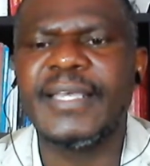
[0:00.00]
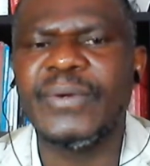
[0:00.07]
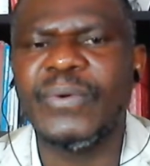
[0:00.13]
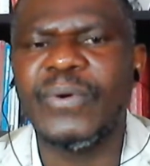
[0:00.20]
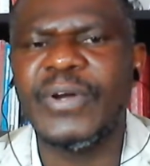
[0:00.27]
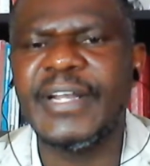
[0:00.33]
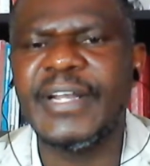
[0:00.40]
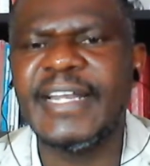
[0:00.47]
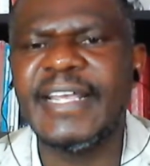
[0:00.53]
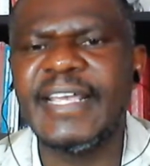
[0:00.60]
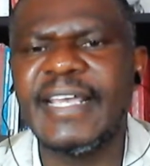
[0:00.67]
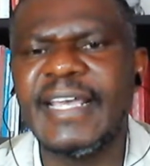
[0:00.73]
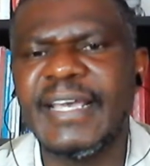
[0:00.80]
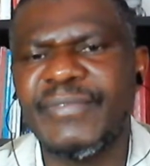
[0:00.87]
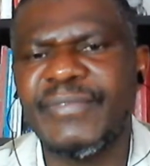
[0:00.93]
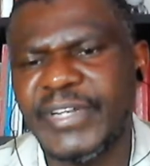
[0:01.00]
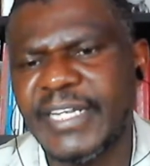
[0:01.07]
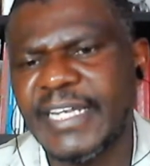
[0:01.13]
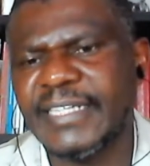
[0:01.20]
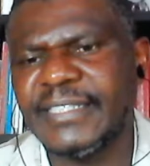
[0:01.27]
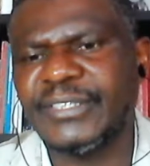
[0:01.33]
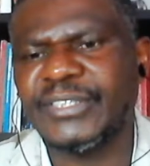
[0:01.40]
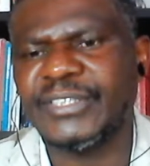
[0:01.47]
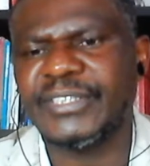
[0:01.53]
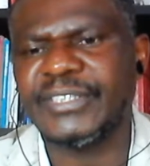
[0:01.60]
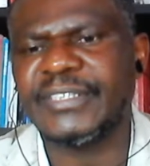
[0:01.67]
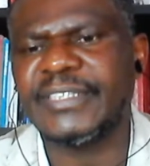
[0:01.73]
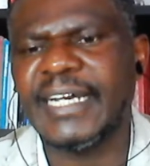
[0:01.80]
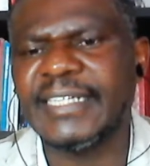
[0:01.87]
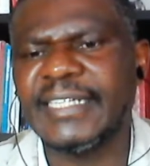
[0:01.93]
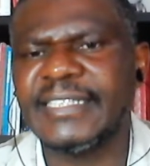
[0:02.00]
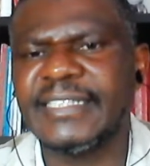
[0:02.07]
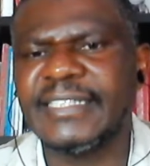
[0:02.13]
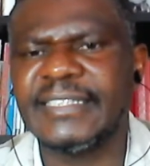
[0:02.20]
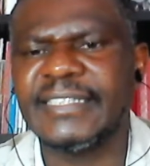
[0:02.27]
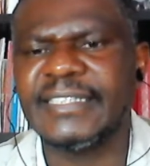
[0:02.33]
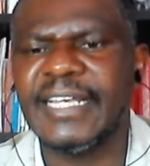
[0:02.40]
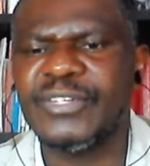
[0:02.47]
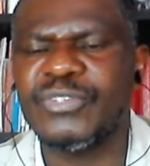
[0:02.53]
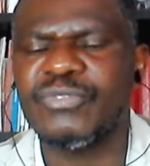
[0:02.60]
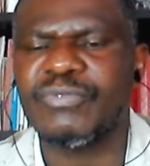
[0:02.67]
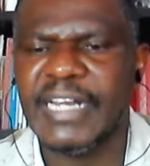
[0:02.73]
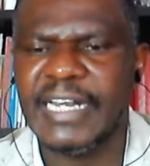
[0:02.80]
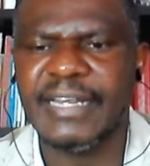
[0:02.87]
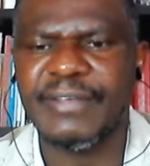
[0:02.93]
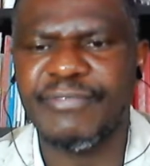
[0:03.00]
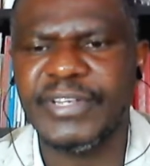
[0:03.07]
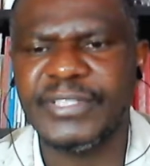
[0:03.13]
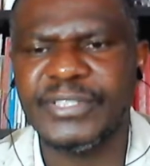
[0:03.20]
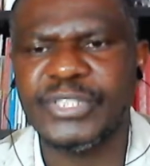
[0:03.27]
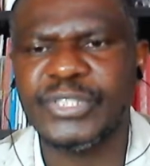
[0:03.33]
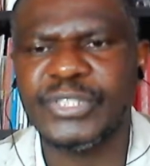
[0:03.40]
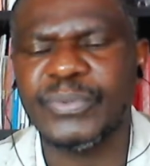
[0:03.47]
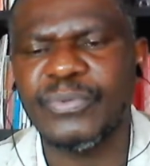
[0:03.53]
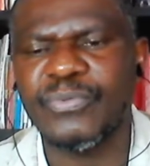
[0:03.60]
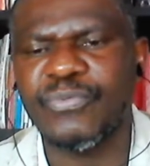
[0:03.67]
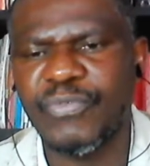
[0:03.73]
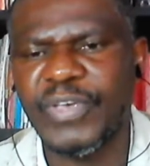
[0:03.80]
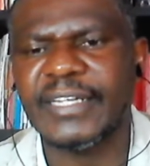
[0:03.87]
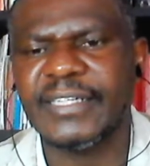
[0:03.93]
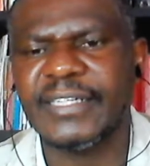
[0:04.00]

only evidence that has relevance to the facts,